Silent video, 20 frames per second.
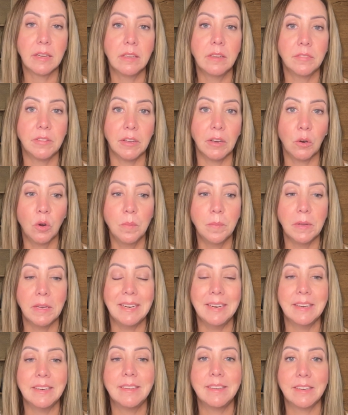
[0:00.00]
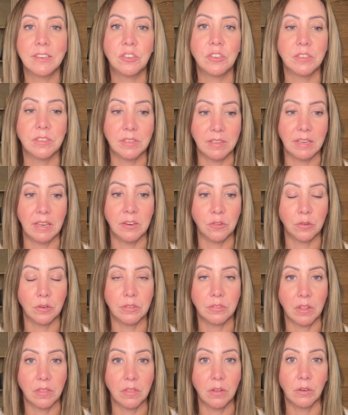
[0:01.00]
of the equipment in addition to the
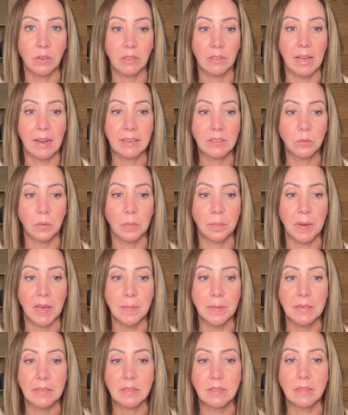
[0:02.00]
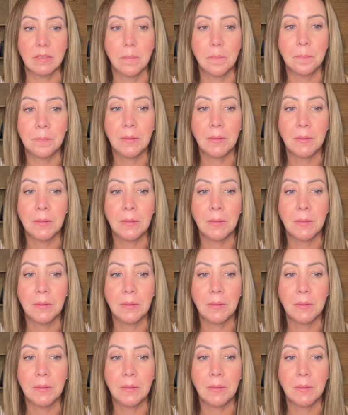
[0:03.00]
interest that they'll collect with payments.